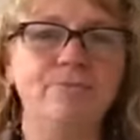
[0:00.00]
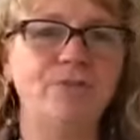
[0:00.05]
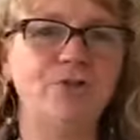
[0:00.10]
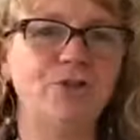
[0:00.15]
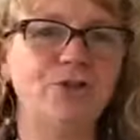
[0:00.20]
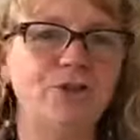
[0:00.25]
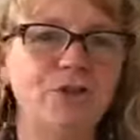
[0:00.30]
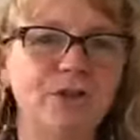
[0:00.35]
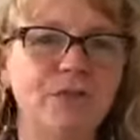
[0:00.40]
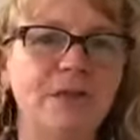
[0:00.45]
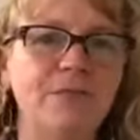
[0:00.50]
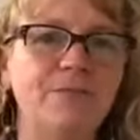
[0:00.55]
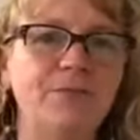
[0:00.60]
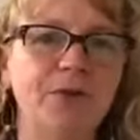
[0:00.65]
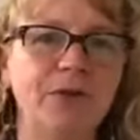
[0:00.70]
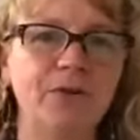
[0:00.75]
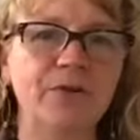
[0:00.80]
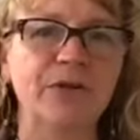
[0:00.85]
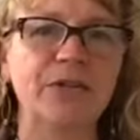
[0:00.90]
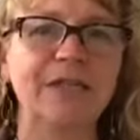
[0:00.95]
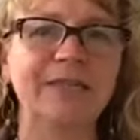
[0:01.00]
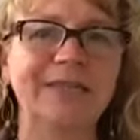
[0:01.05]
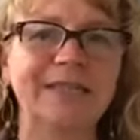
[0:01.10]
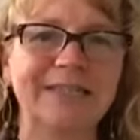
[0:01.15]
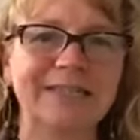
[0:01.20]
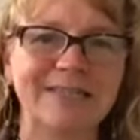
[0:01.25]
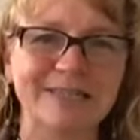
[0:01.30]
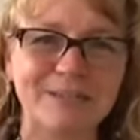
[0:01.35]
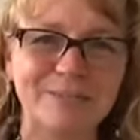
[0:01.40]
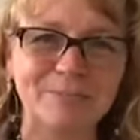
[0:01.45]
just a very
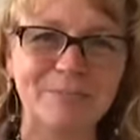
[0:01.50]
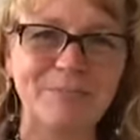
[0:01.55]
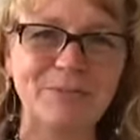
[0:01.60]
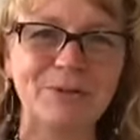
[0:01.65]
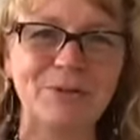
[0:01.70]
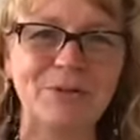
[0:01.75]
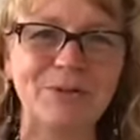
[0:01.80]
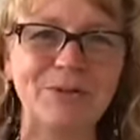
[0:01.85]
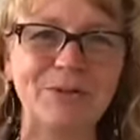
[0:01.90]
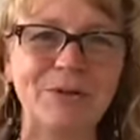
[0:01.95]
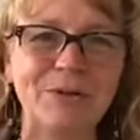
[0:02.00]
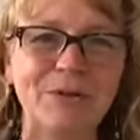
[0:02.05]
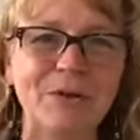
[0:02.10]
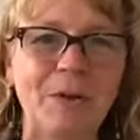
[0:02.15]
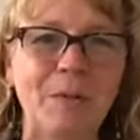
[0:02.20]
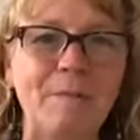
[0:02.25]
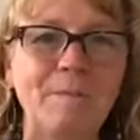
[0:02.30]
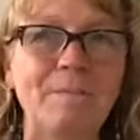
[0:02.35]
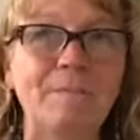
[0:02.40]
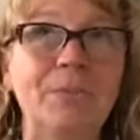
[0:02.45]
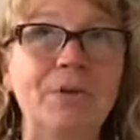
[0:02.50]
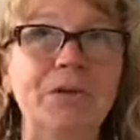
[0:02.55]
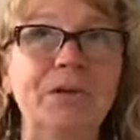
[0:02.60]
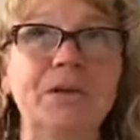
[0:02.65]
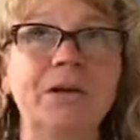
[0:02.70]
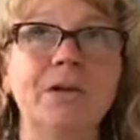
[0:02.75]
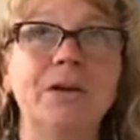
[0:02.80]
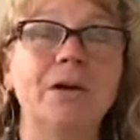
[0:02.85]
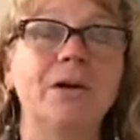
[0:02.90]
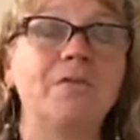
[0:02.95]
simple
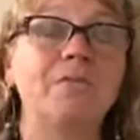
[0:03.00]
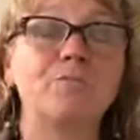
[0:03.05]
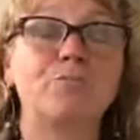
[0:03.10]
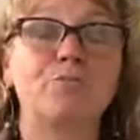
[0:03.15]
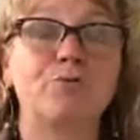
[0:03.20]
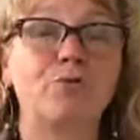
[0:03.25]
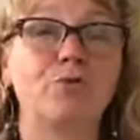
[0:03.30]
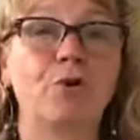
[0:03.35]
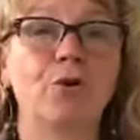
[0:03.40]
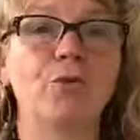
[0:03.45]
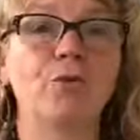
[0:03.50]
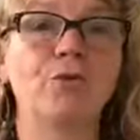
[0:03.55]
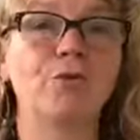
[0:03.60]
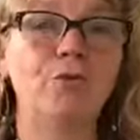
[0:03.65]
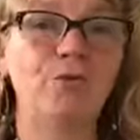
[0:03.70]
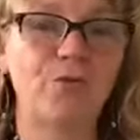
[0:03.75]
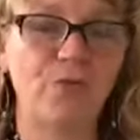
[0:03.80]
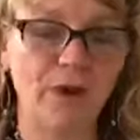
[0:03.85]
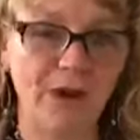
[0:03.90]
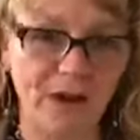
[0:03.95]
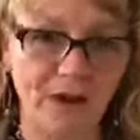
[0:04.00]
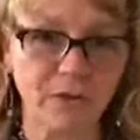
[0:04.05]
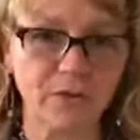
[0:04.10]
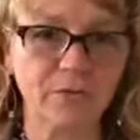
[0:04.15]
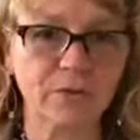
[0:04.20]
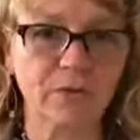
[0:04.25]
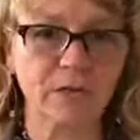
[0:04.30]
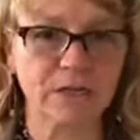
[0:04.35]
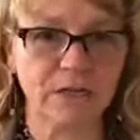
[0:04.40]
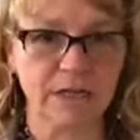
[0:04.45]
but
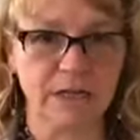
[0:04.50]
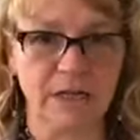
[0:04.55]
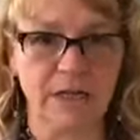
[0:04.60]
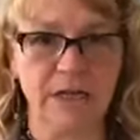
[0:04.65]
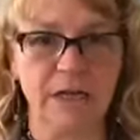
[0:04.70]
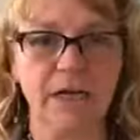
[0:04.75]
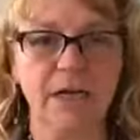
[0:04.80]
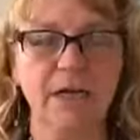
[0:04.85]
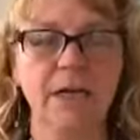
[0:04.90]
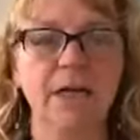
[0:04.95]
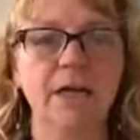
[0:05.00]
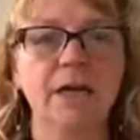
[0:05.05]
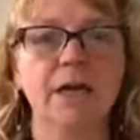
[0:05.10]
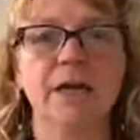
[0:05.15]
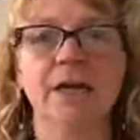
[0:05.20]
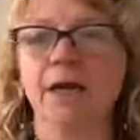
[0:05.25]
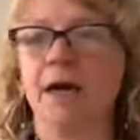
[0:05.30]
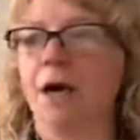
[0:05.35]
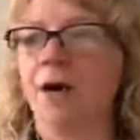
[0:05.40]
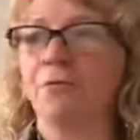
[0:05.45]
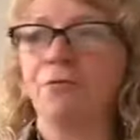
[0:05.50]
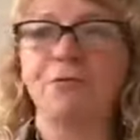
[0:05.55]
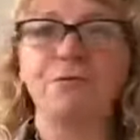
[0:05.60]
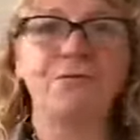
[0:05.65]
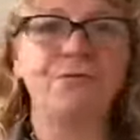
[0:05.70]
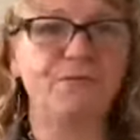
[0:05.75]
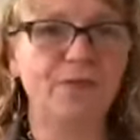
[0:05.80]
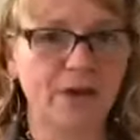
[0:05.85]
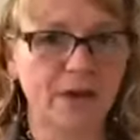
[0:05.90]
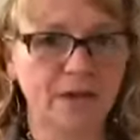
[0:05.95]
profoundly
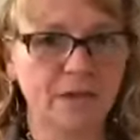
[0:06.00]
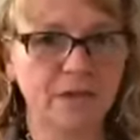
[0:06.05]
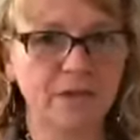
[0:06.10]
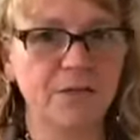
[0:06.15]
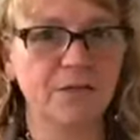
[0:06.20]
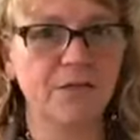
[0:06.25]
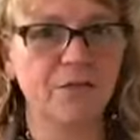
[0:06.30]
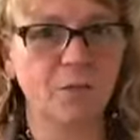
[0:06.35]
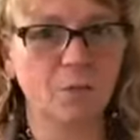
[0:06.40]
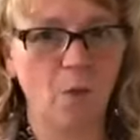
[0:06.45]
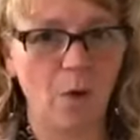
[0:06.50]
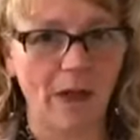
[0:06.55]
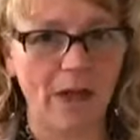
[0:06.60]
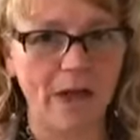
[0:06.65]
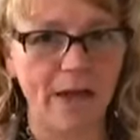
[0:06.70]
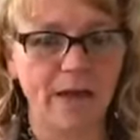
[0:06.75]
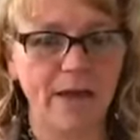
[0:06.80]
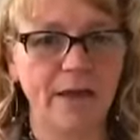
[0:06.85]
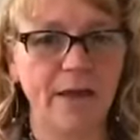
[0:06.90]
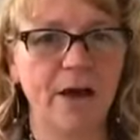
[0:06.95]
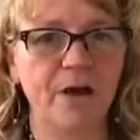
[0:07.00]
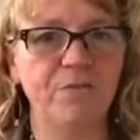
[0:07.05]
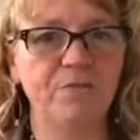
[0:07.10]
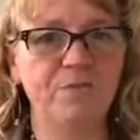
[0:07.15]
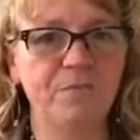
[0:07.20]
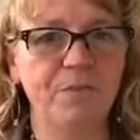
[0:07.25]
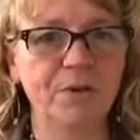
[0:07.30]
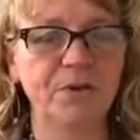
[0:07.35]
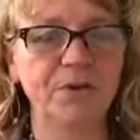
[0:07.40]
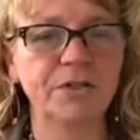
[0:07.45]
effective way
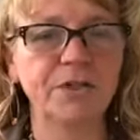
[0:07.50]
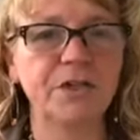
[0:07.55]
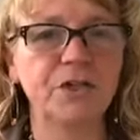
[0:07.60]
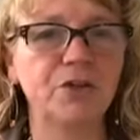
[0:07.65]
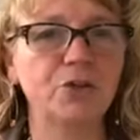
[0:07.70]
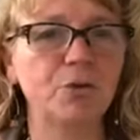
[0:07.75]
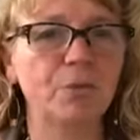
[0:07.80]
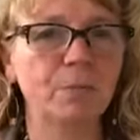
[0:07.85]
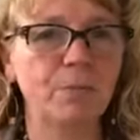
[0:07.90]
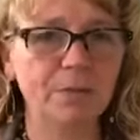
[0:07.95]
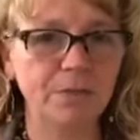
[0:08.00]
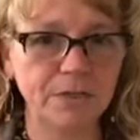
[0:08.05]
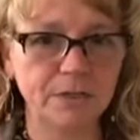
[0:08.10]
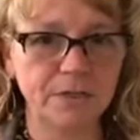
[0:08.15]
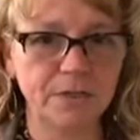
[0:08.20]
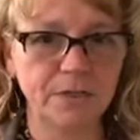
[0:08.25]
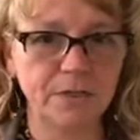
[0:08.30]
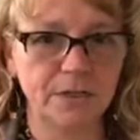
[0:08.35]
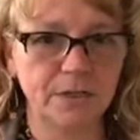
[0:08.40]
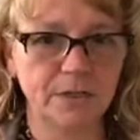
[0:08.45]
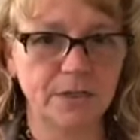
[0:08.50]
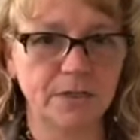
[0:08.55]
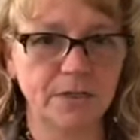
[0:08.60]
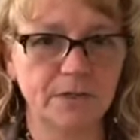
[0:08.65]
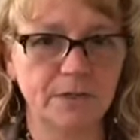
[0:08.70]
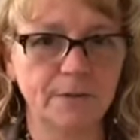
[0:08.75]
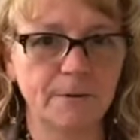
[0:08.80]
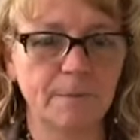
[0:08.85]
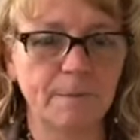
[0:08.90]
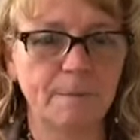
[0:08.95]
of building your business,